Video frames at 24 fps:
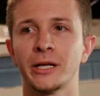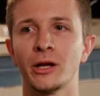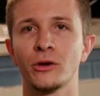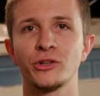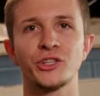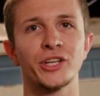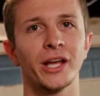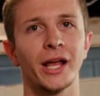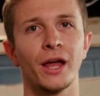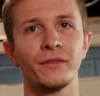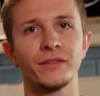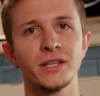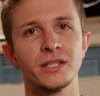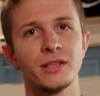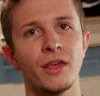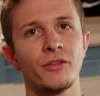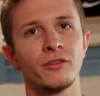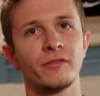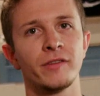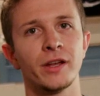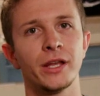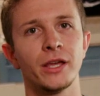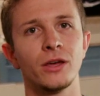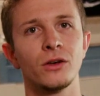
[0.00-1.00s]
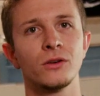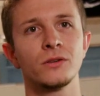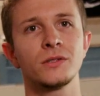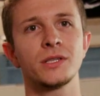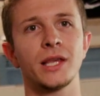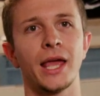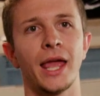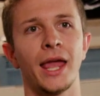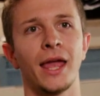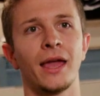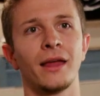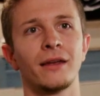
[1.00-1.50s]
check out these other videos
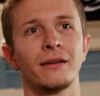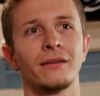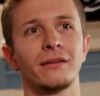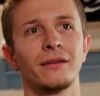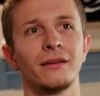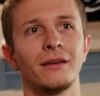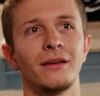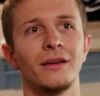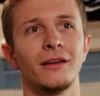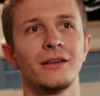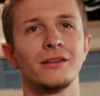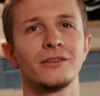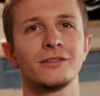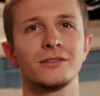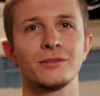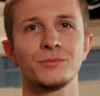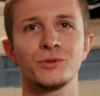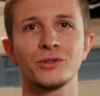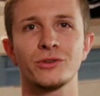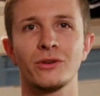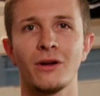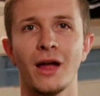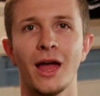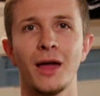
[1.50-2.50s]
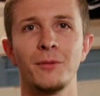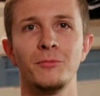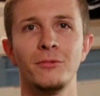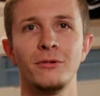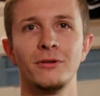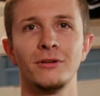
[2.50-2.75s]
and subscribe,